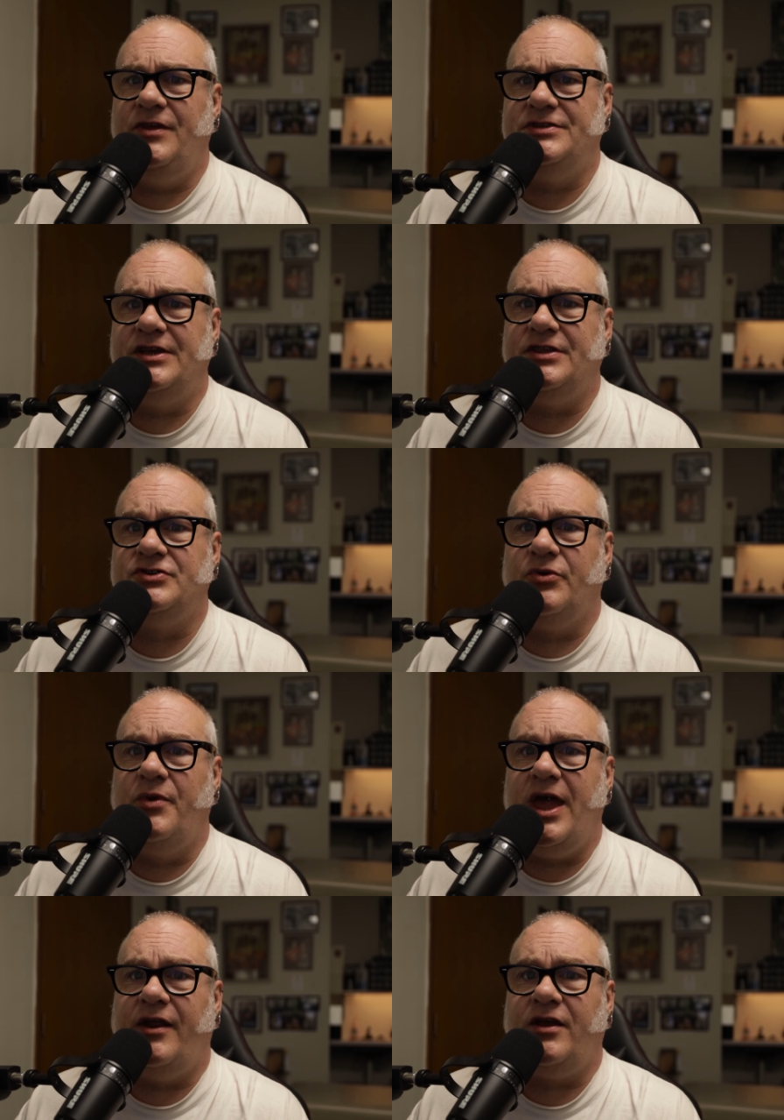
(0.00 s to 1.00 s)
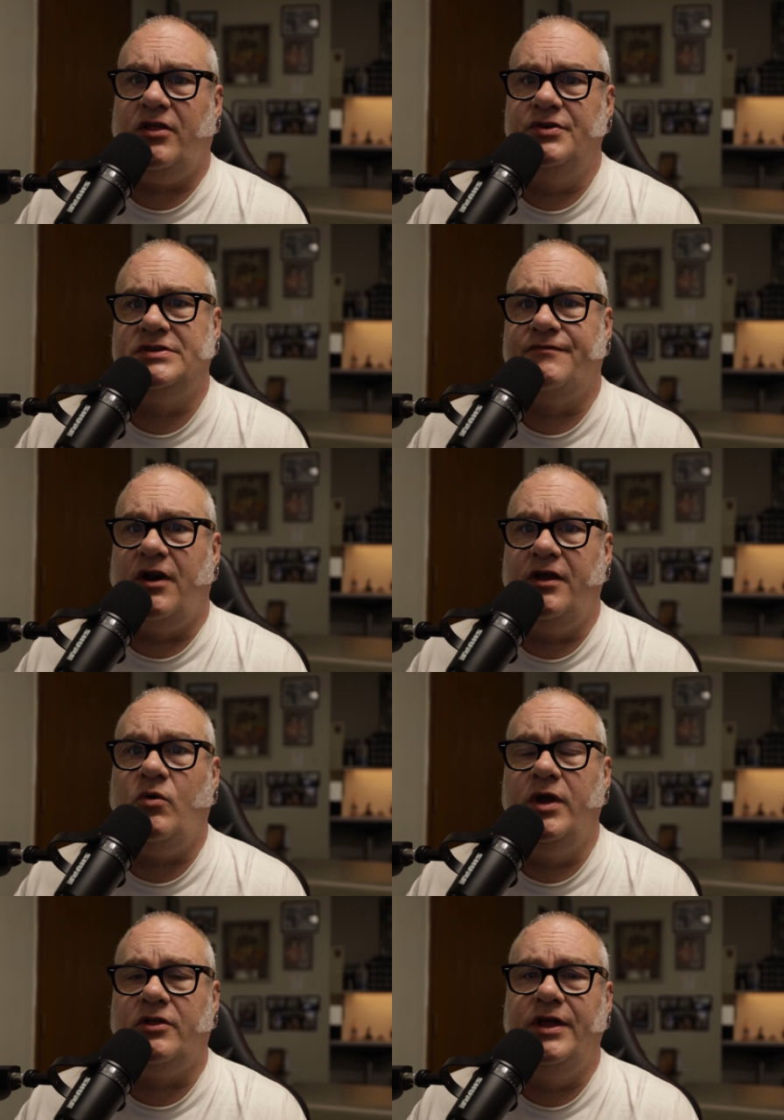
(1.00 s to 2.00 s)
you take the jewelry out, it closes very
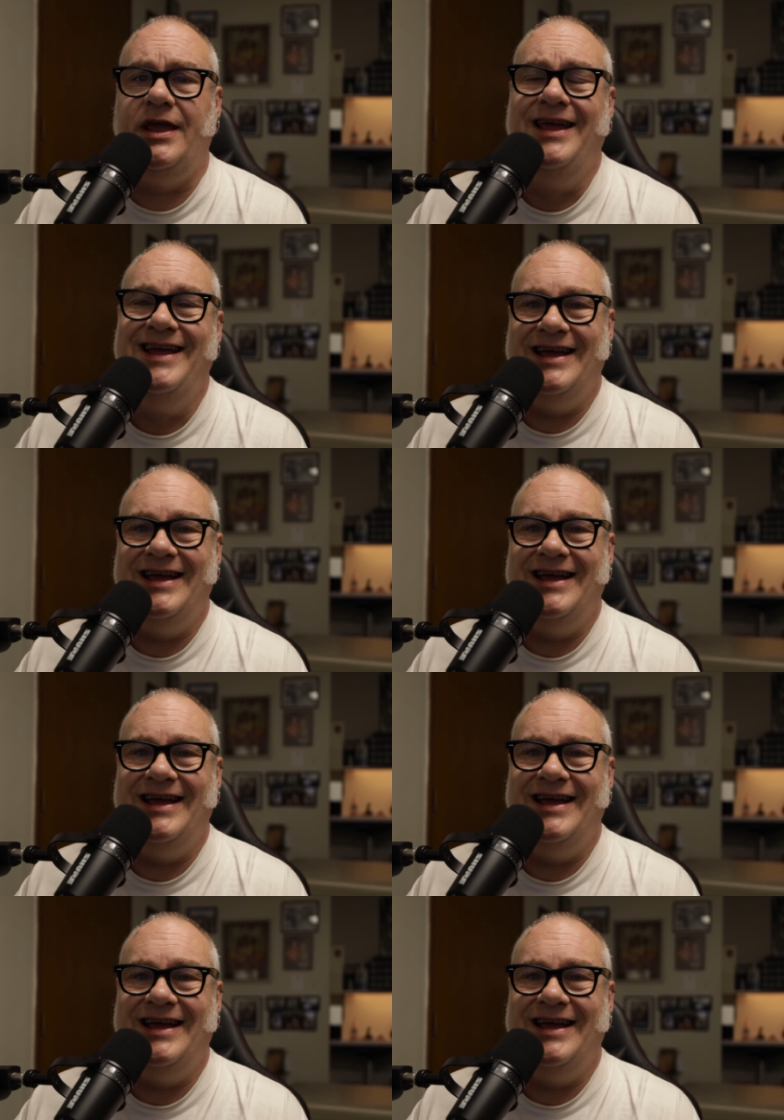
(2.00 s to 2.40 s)
quickly.